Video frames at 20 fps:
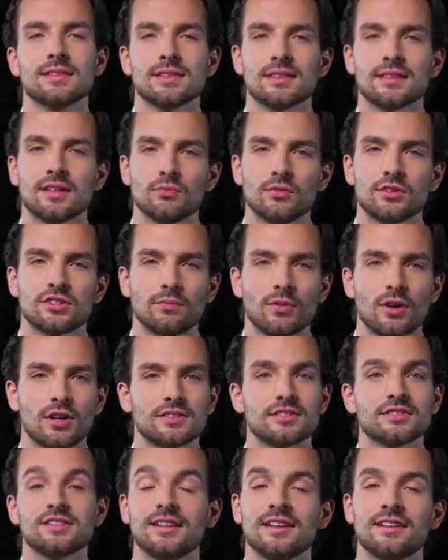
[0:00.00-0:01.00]
In
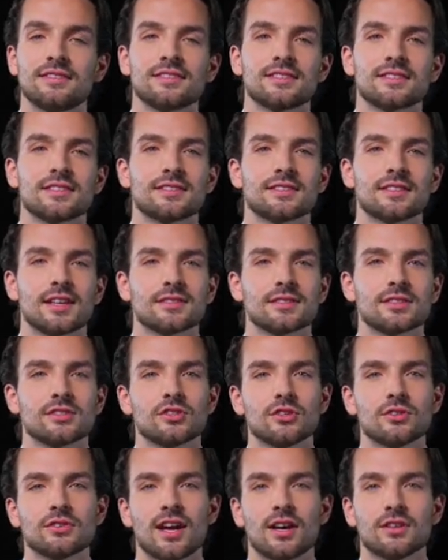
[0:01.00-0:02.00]
response to incidents like the
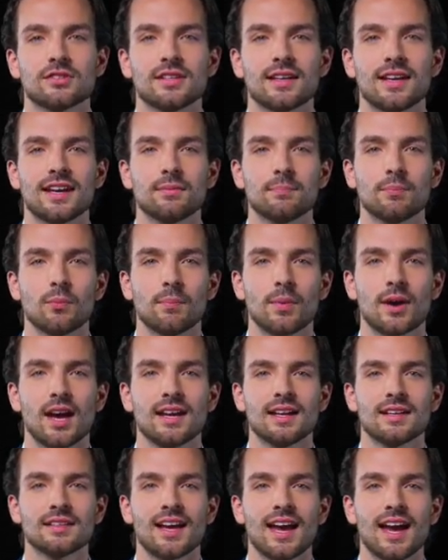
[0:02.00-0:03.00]
2008
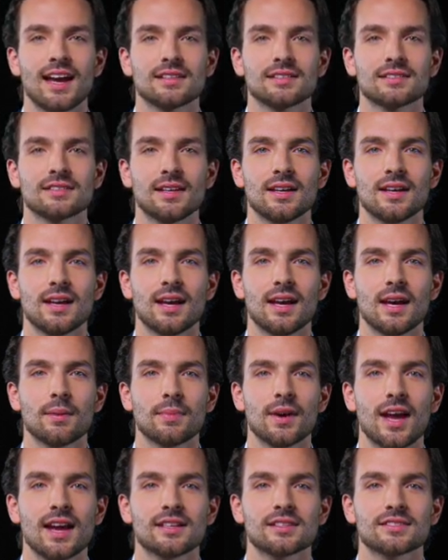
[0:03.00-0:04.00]
Mumbai attacks,
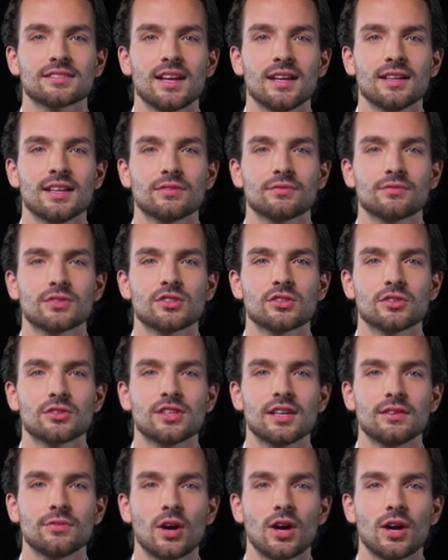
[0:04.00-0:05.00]
Pakistani officials
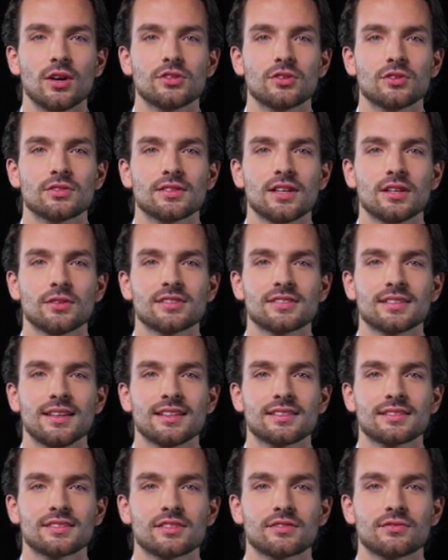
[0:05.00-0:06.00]
have argued there is
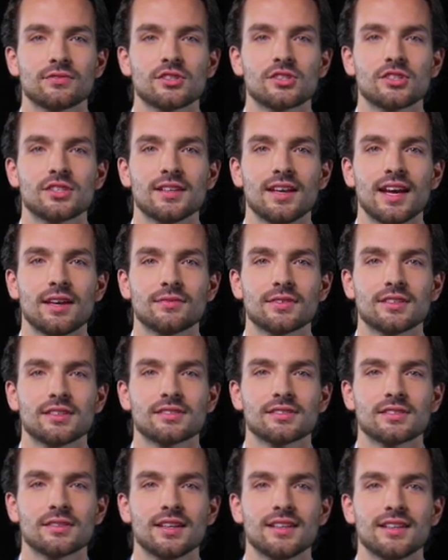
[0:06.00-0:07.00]
insufficient
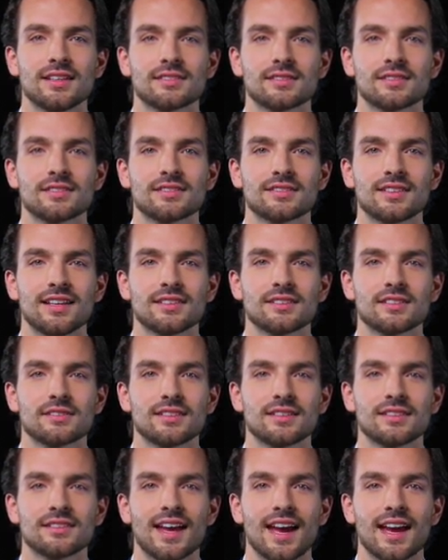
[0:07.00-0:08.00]
evidence linking the state to
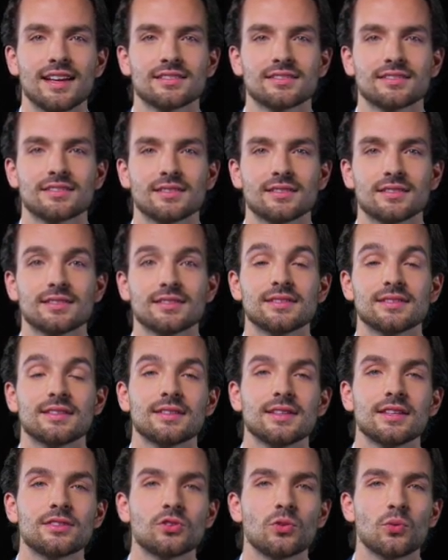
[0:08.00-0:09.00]
these acts.
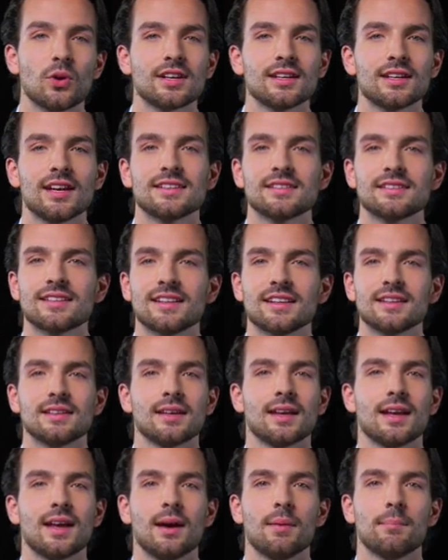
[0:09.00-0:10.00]
In 2019,
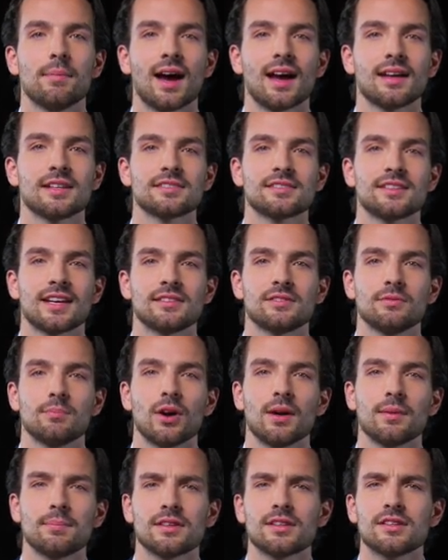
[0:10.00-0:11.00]
Pakistan's
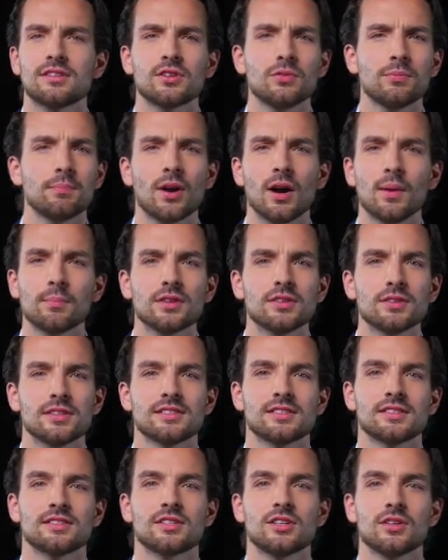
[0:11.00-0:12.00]
Prime Minister publicly
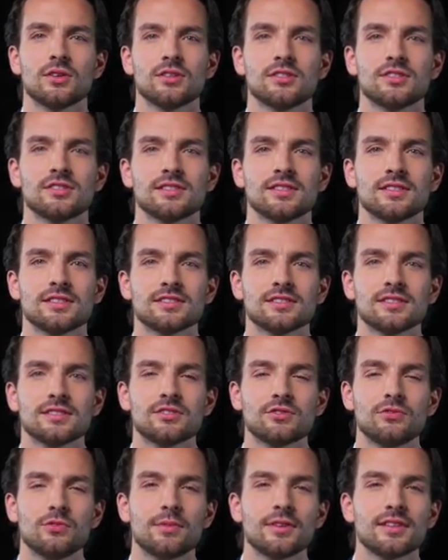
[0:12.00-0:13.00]
discouraged
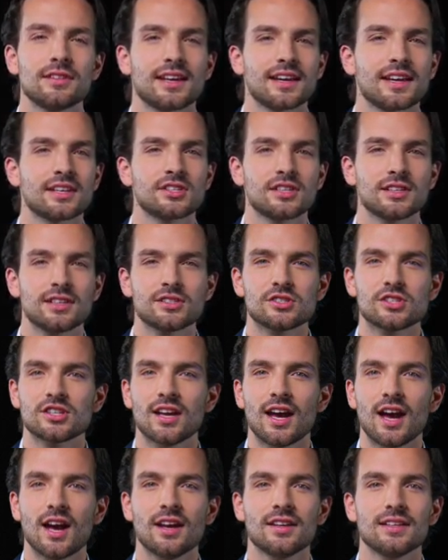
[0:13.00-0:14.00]
citizens from engaging in
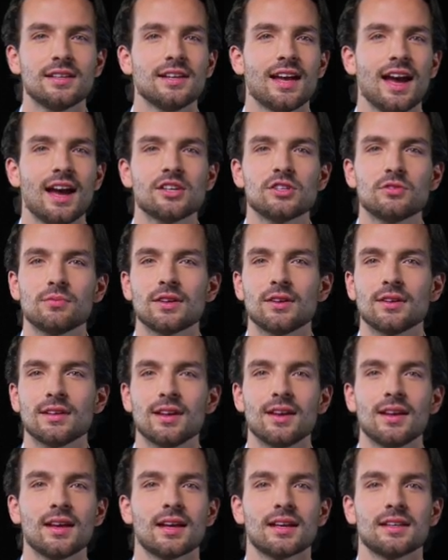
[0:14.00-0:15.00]
jihad in Kashmir,
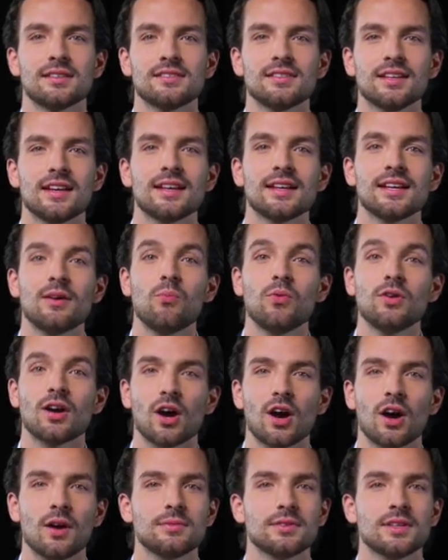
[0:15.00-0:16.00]
stating it would
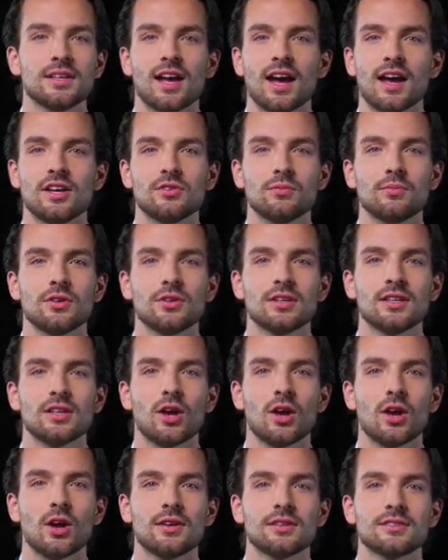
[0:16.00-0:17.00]
harm the Kashmiri
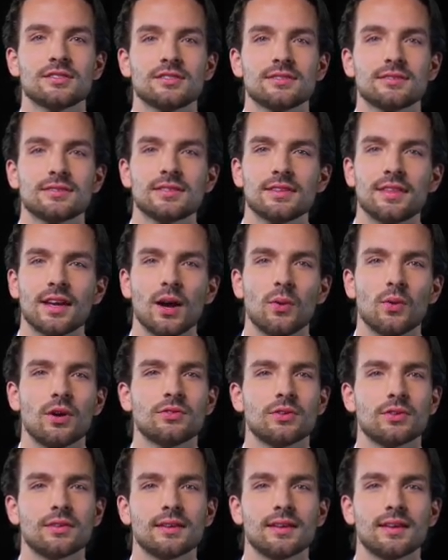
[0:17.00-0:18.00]
cause.
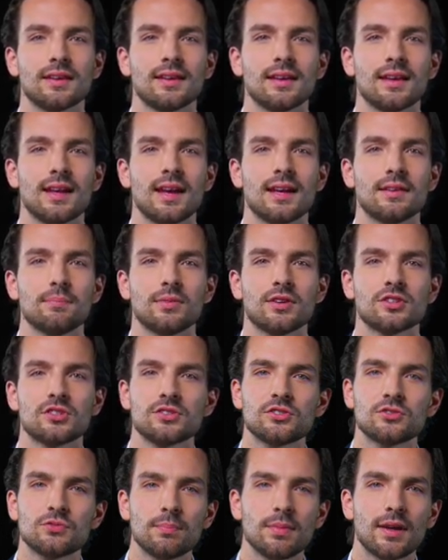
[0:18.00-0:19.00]
However,
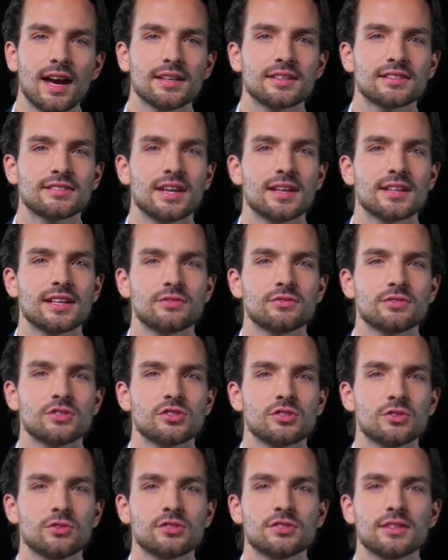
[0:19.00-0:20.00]
admissions from Pakistani
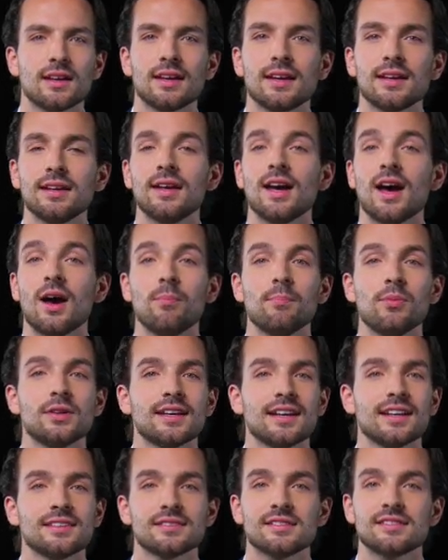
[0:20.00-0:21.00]
officials
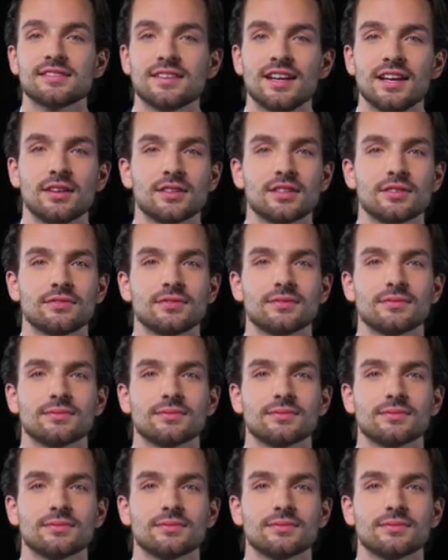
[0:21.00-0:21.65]
complicate this narrative.